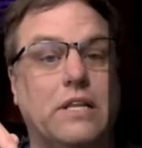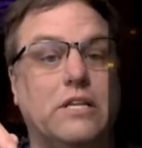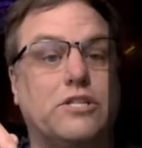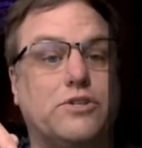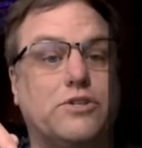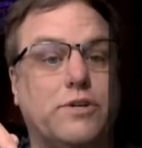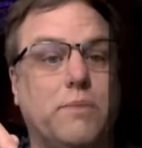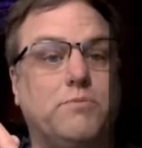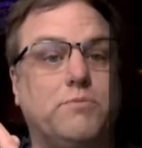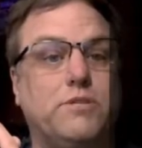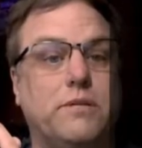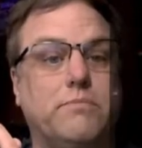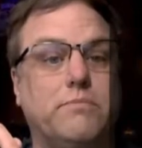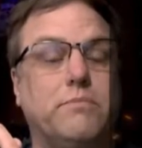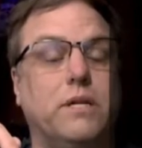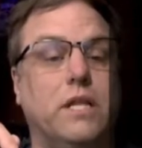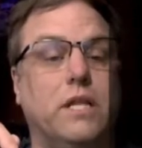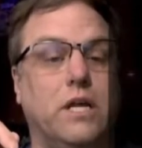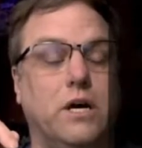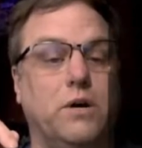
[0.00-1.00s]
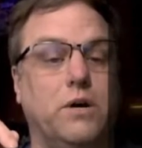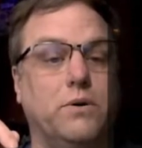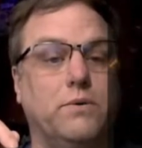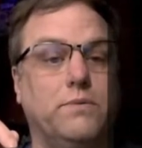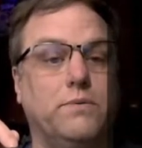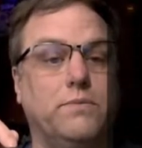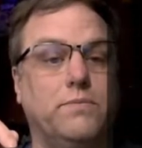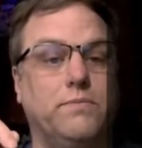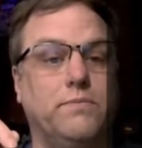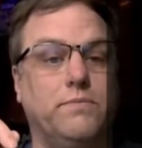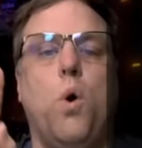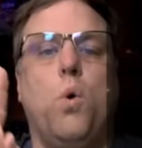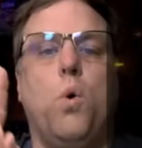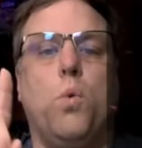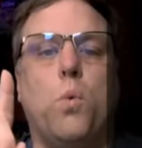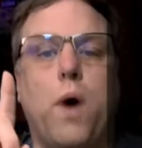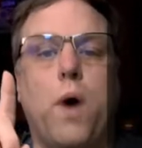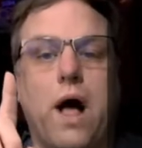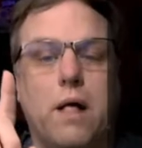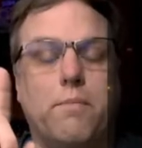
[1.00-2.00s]
the description below.
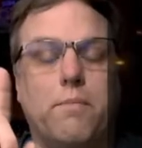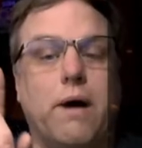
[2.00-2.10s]
While